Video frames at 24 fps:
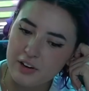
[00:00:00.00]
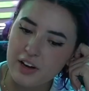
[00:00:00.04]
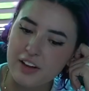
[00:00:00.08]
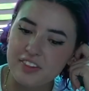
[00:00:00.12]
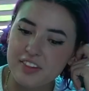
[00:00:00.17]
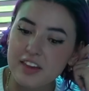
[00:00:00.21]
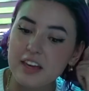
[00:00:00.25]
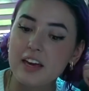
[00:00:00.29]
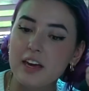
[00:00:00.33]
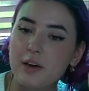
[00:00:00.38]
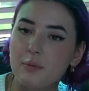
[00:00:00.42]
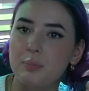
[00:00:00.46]

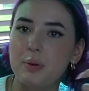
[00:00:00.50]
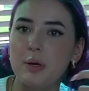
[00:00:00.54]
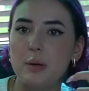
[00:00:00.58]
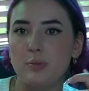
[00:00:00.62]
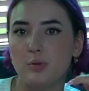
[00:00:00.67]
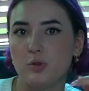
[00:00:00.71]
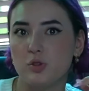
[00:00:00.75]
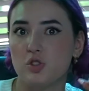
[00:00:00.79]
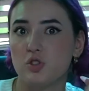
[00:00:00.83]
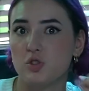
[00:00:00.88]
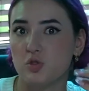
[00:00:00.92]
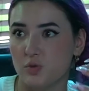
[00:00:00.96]
think
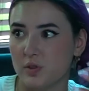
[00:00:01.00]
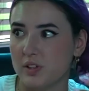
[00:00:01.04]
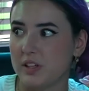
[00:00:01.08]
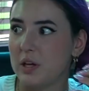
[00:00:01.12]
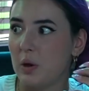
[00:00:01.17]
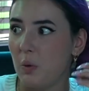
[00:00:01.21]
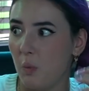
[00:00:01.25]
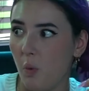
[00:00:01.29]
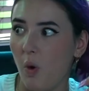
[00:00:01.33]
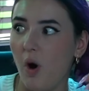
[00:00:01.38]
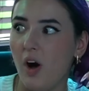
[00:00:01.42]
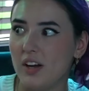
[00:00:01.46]
people just
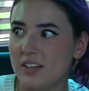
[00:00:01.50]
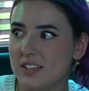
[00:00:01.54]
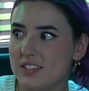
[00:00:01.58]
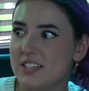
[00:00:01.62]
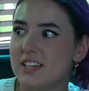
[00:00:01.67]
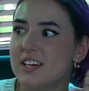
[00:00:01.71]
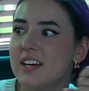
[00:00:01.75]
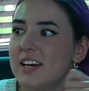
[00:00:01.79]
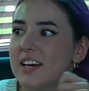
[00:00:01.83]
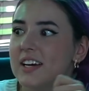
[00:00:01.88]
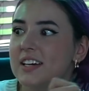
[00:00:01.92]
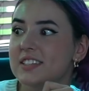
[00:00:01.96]
really
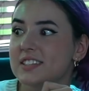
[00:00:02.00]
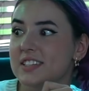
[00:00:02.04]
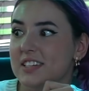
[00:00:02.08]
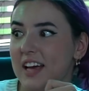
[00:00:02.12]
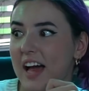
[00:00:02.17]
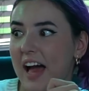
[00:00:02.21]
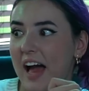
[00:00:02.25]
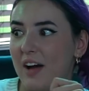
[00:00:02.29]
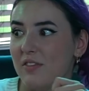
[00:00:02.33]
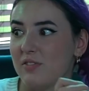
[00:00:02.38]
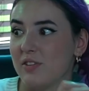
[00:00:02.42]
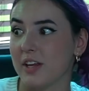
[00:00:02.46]
want
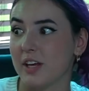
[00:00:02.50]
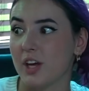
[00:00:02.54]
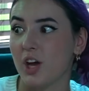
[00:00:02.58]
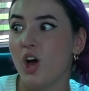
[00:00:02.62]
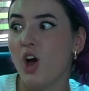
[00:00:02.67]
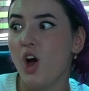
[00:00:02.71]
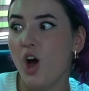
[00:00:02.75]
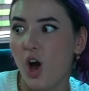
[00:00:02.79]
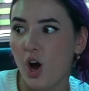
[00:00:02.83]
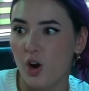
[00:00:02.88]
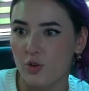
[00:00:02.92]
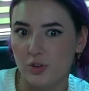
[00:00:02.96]
to have like
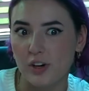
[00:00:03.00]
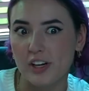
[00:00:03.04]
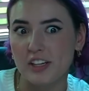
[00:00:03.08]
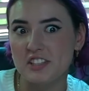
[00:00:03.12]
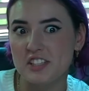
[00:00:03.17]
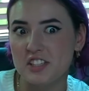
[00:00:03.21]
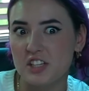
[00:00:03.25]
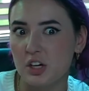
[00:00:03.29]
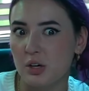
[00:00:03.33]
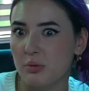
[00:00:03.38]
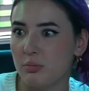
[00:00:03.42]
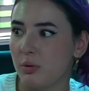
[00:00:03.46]
a
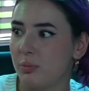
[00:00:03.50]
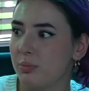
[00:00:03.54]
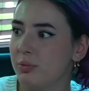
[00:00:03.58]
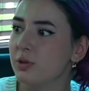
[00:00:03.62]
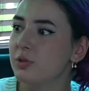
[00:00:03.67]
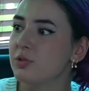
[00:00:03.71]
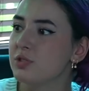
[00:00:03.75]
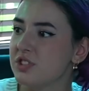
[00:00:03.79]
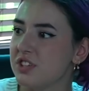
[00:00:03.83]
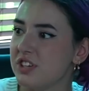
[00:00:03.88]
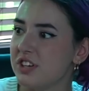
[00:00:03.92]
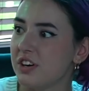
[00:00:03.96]
red serum, a
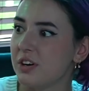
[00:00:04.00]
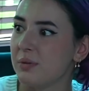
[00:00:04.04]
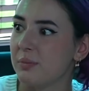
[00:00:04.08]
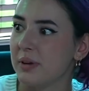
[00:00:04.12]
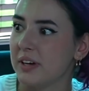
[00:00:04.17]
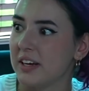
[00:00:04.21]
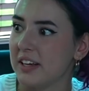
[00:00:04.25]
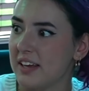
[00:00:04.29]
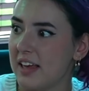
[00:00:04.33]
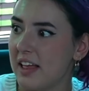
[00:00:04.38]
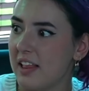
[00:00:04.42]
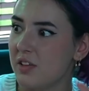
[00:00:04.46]
blue serum,
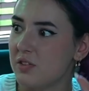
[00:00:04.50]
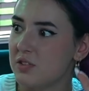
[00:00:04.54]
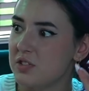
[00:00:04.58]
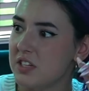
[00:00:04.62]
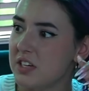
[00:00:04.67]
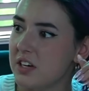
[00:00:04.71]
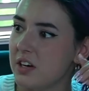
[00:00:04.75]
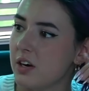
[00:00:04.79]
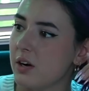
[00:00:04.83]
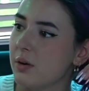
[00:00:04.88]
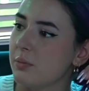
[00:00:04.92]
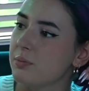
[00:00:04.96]
and a yellow
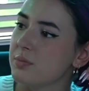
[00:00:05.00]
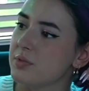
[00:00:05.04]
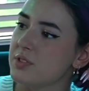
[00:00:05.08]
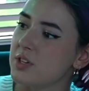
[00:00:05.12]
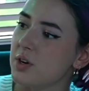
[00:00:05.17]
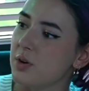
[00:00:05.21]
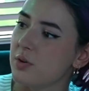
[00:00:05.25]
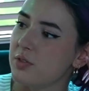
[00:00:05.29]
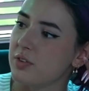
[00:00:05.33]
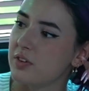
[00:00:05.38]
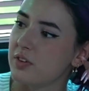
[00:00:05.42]
serum. So they're